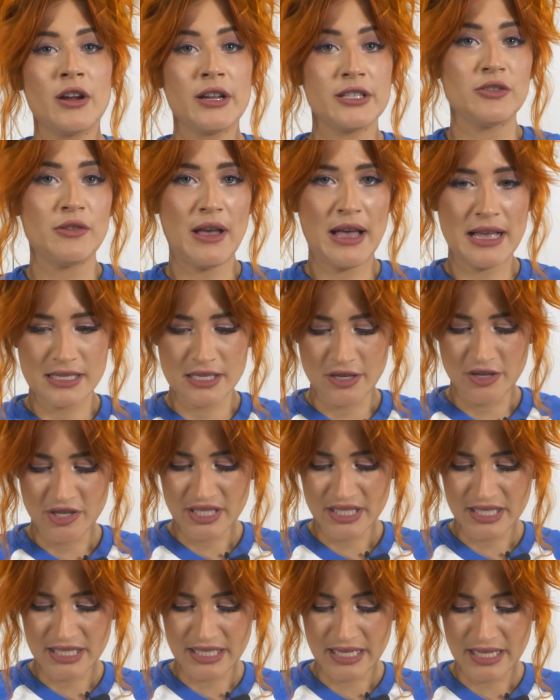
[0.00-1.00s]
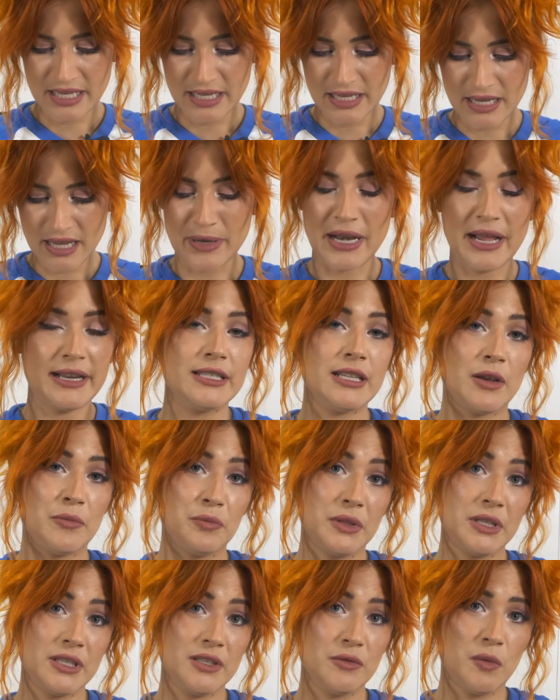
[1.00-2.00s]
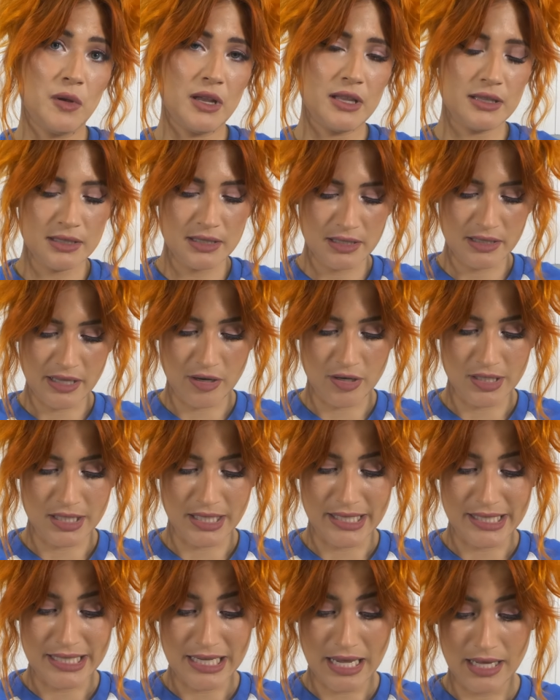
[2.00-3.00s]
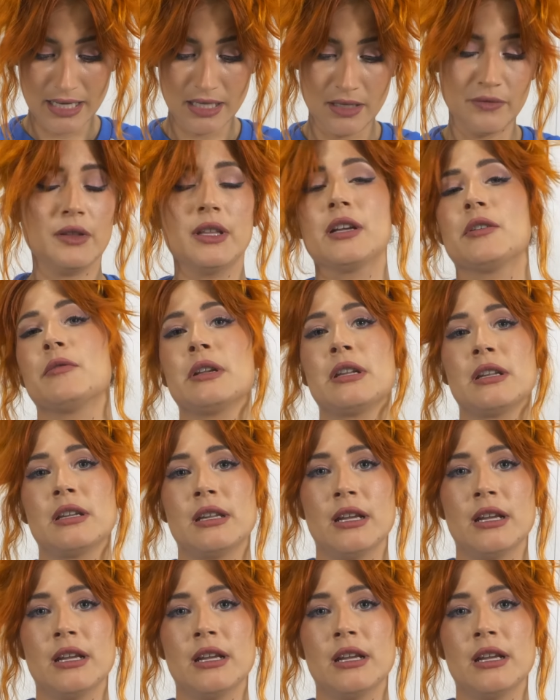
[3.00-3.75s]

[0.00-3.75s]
right, so as you can see, when I dumped this once, there is a ton of liquid in